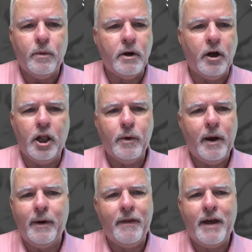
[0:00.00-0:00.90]
went all the
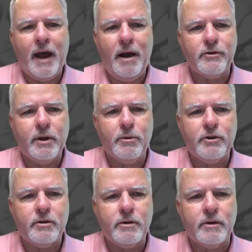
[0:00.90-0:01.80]
way around the house there
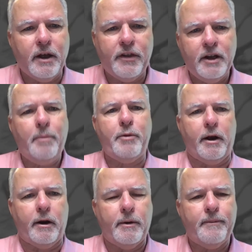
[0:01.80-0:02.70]
was nothing up there